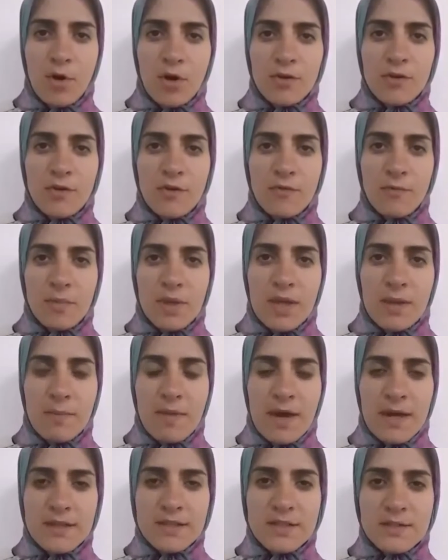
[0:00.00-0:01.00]
part of P M
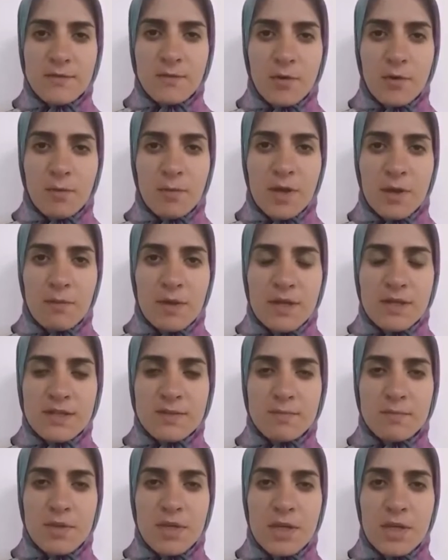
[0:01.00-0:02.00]
A S for me means
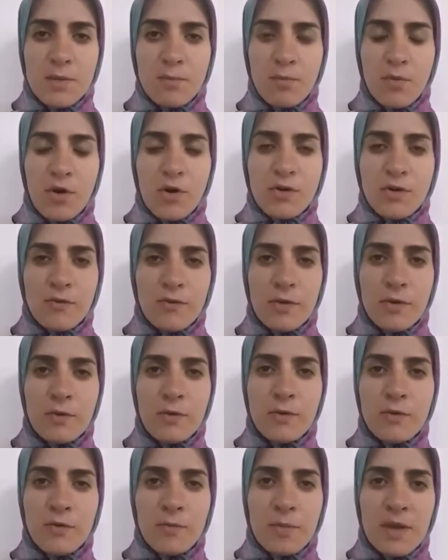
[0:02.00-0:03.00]
being part of a
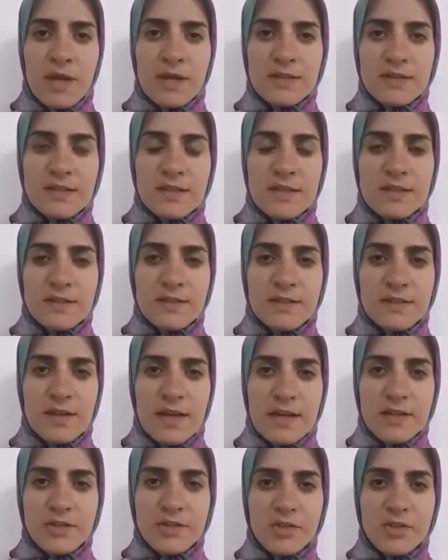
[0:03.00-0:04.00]
youth-based
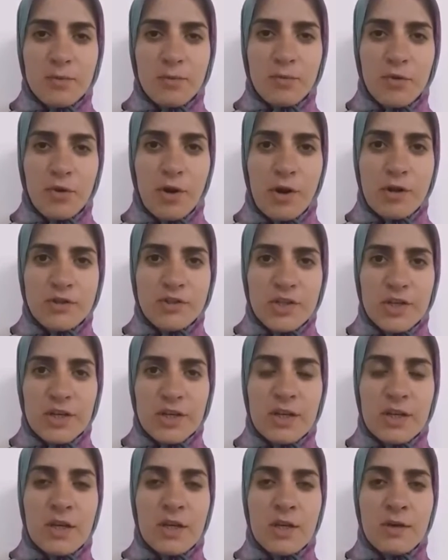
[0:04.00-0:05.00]
international
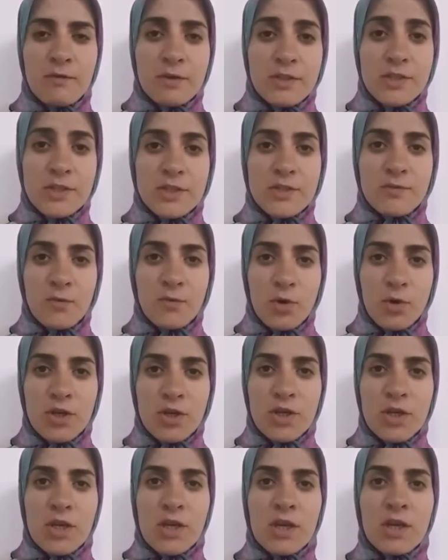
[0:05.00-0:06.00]
project which is
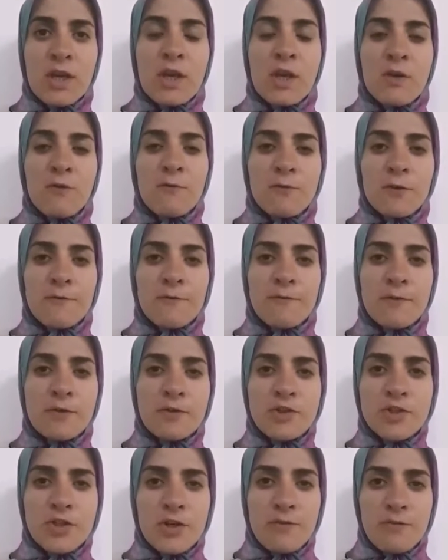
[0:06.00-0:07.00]
working for the
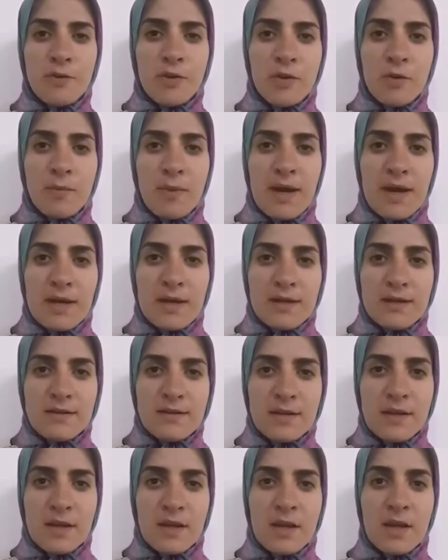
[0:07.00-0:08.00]
future of
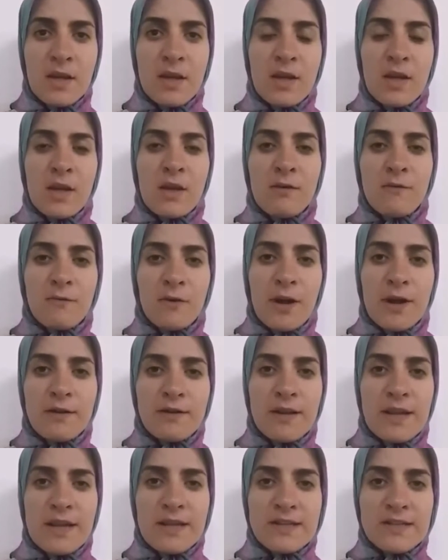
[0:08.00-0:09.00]
humanity, for our
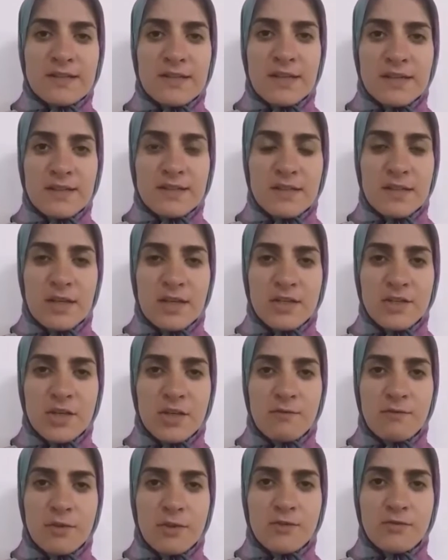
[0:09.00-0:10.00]
next
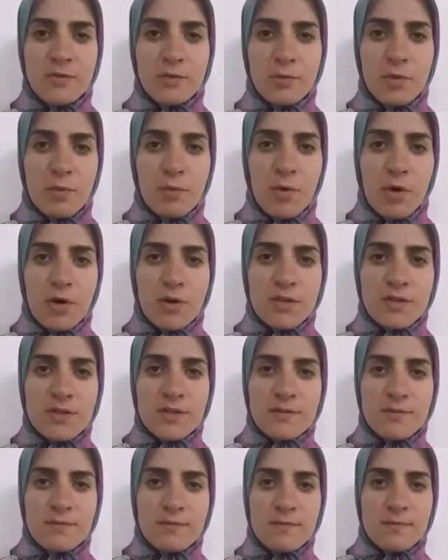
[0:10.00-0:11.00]
destination, which would be
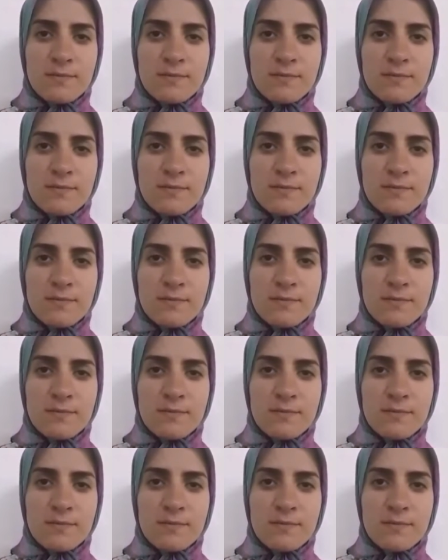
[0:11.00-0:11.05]
Mars.